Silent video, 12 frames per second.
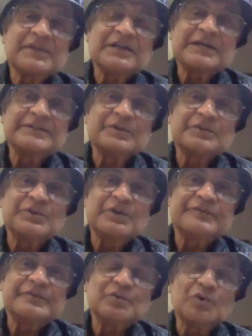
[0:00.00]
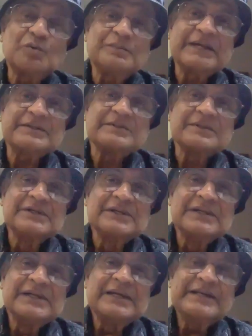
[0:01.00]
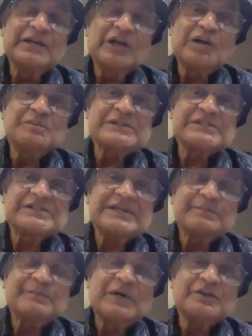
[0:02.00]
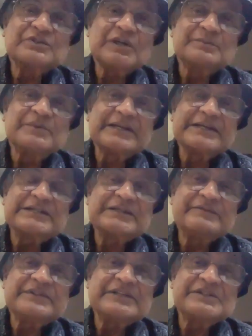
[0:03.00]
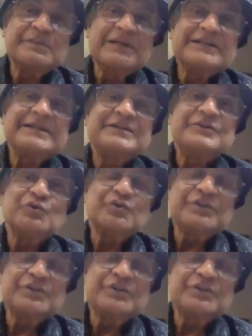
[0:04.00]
I don't know if you know, but enormous amount of negativity is built into